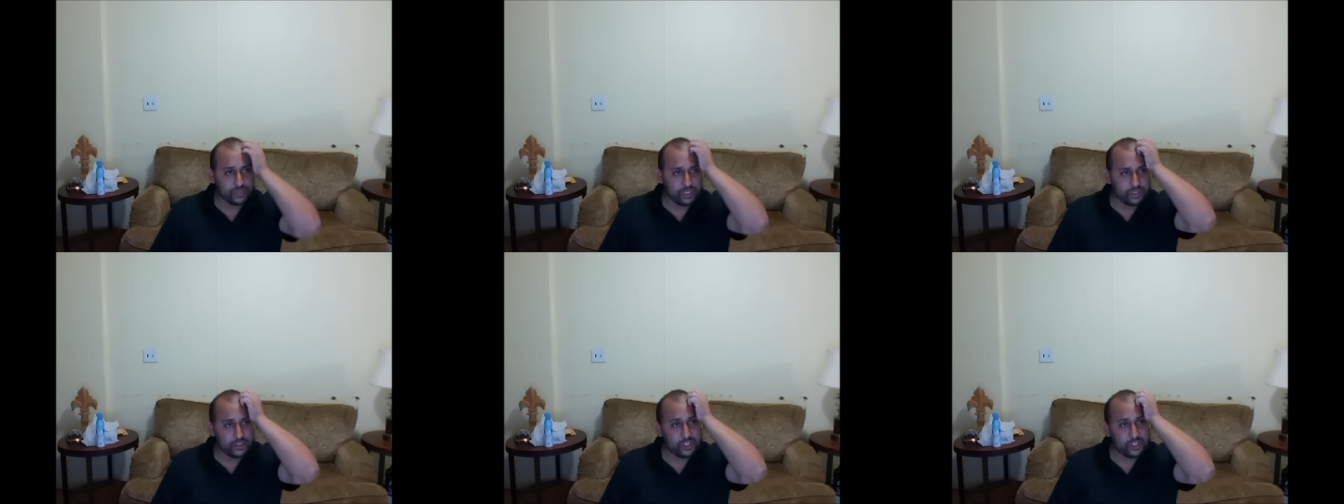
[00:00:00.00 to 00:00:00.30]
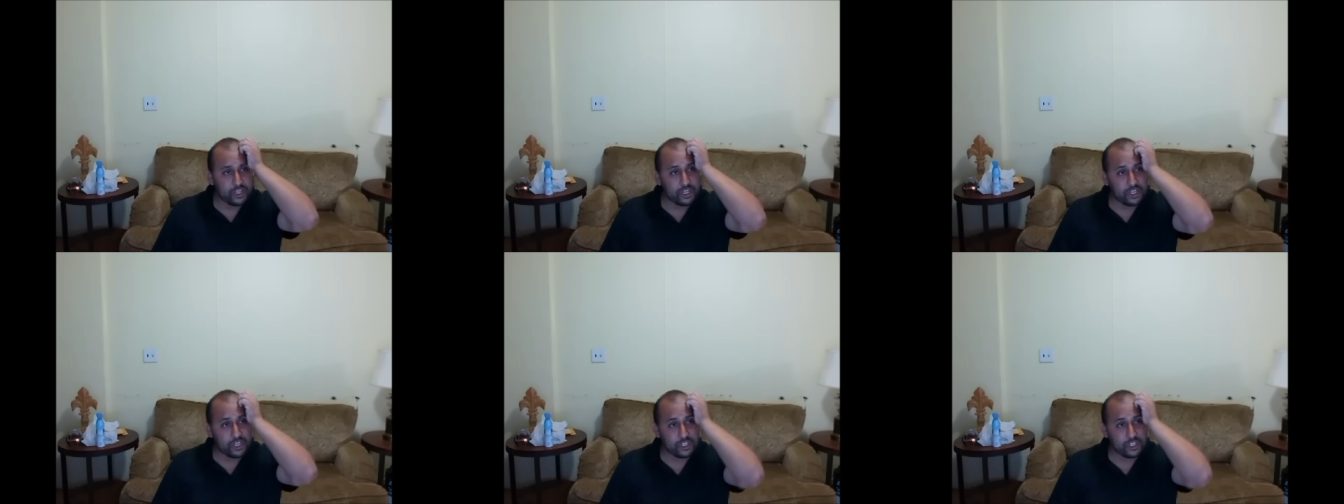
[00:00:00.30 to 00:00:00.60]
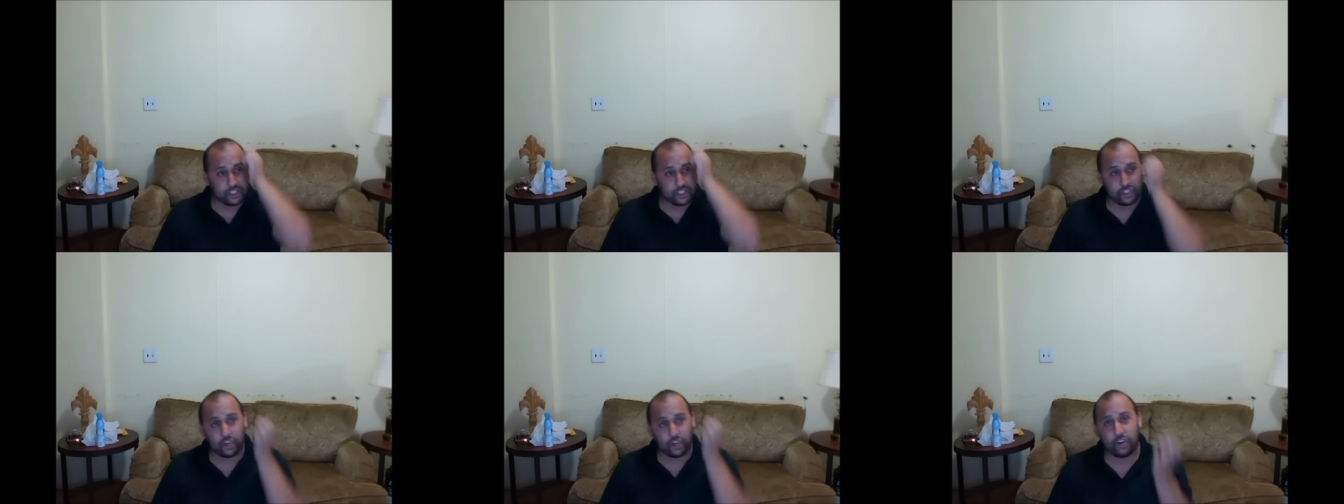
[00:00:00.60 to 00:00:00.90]
the
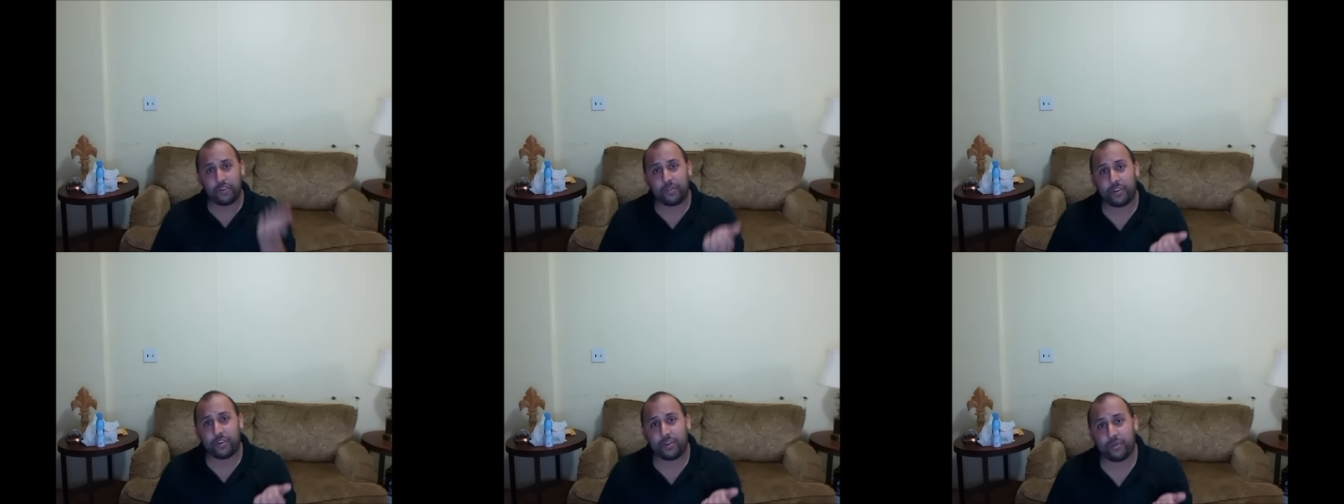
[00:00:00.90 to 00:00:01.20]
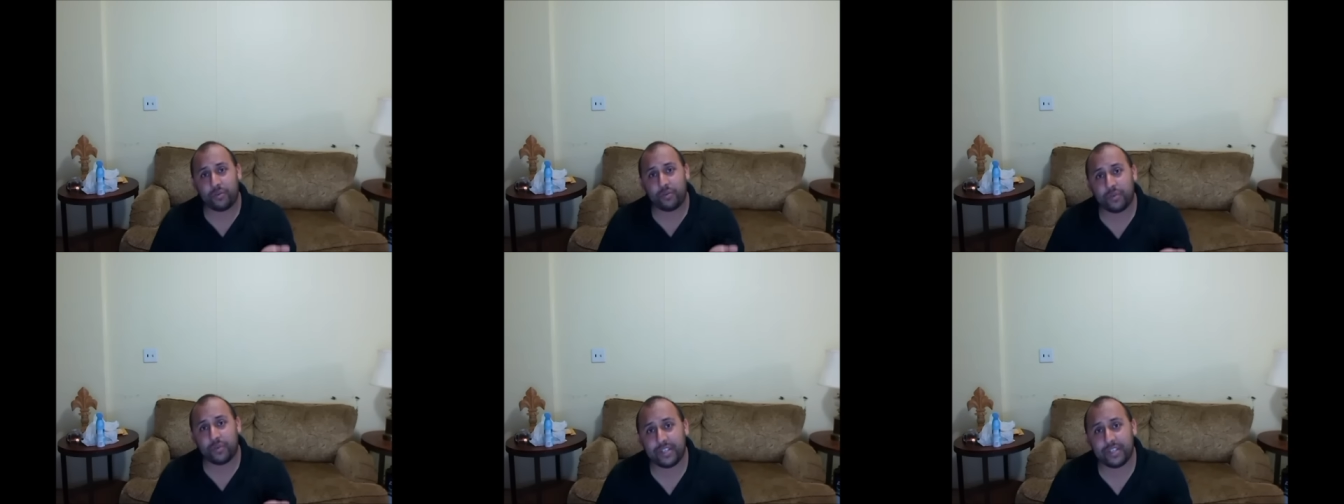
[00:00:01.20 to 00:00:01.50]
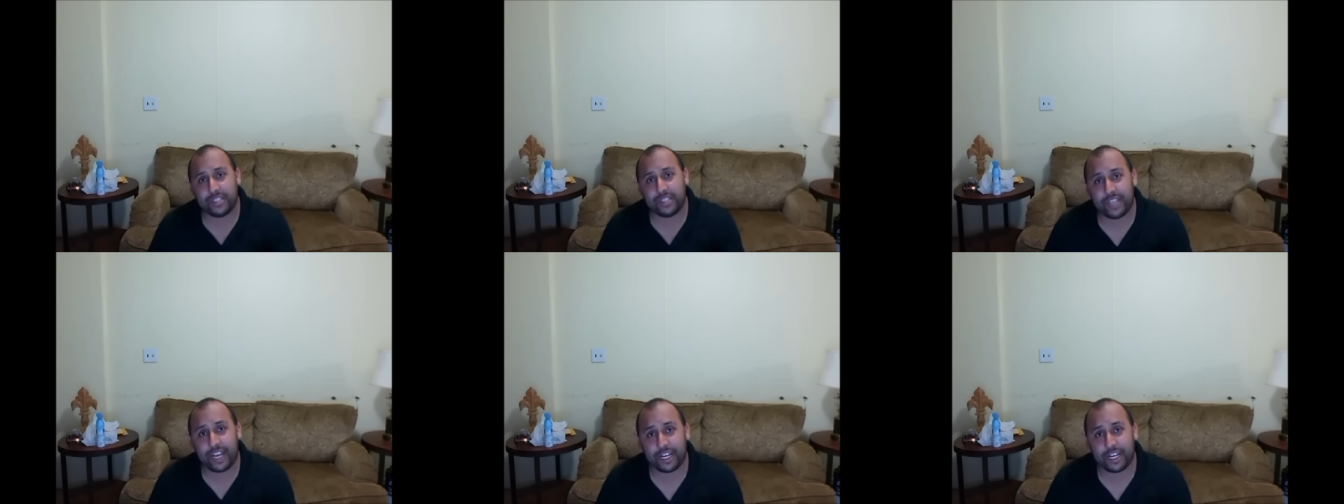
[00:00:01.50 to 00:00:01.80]
server
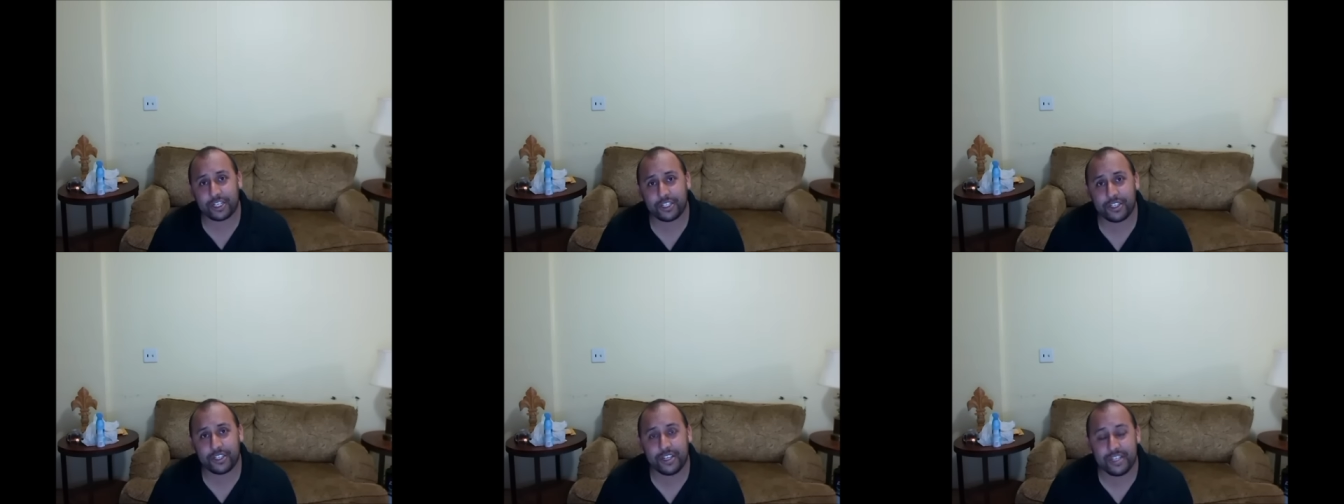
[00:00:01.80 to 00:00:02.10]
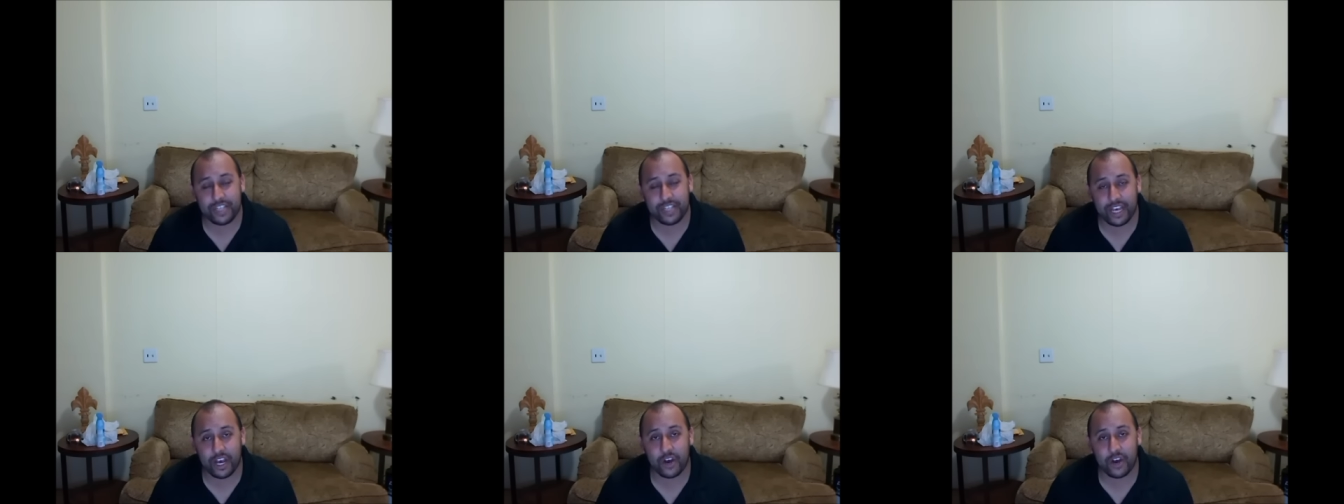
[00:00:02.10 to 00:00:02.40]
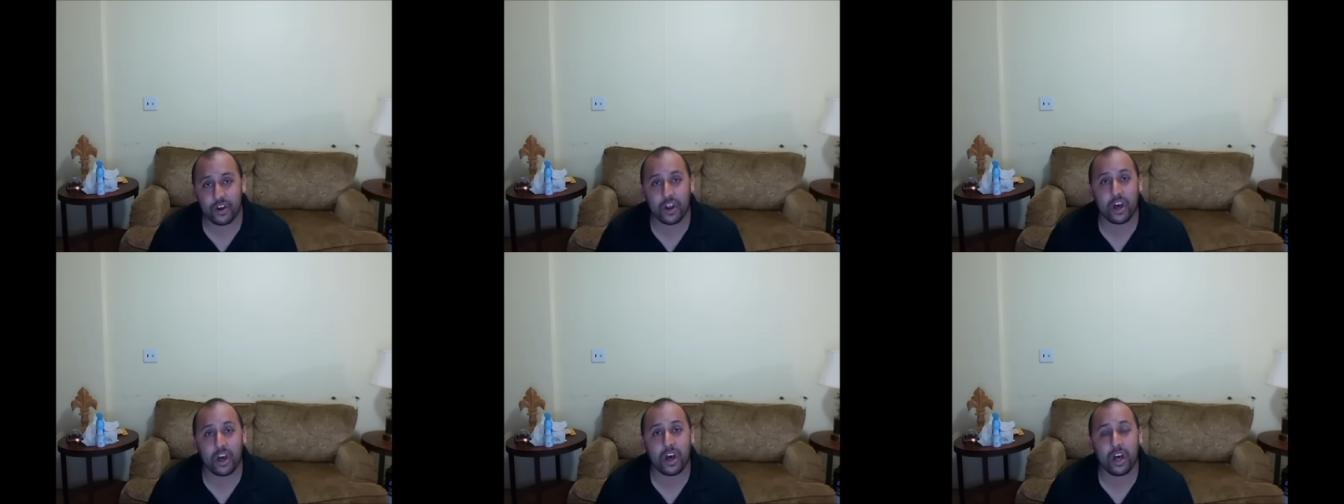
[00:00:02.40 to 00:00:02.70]
was actually down
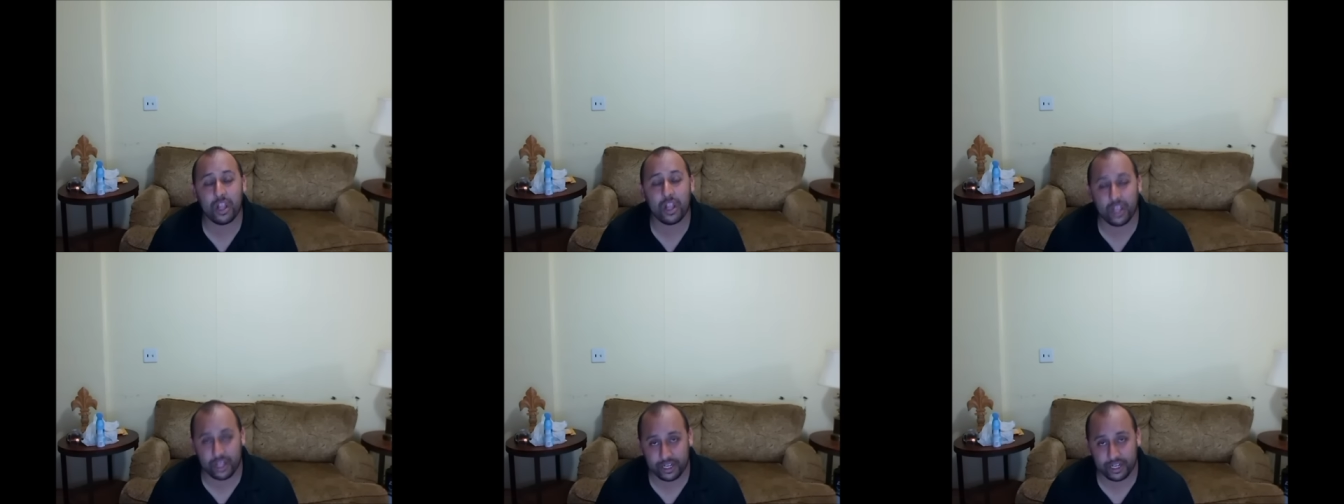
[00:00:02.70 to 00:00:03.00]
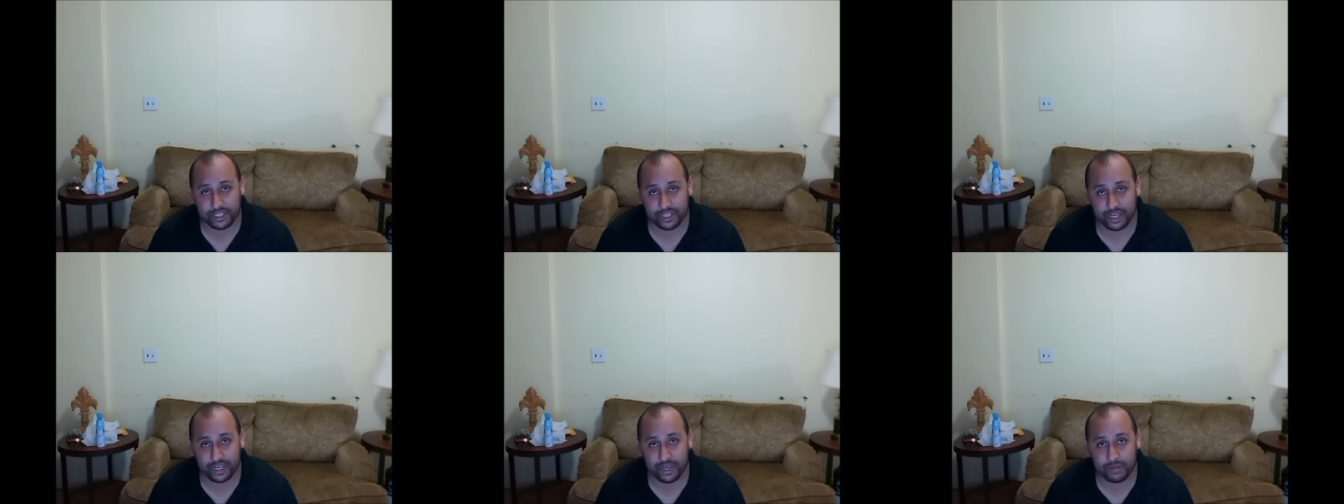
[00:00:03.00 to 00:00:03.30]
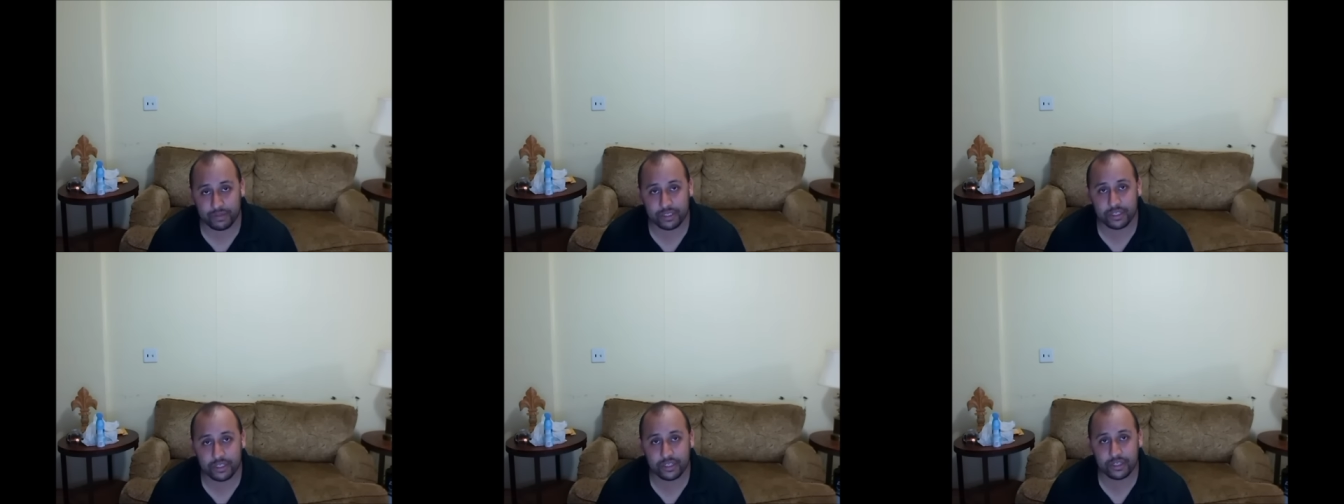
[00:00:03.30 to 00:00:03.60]
a lot of
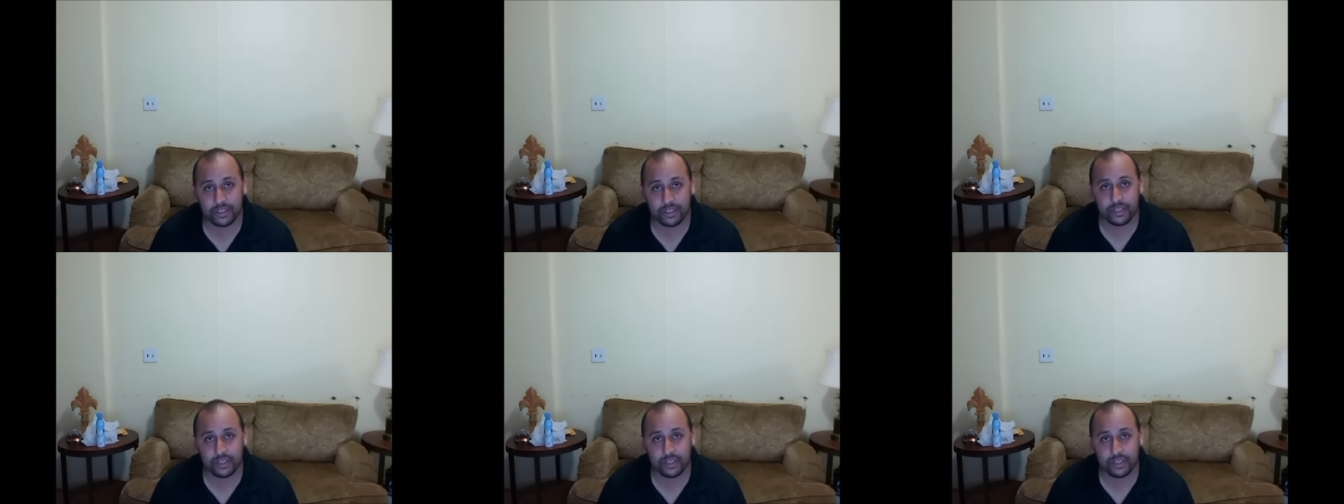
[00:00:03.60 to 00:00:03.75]
times.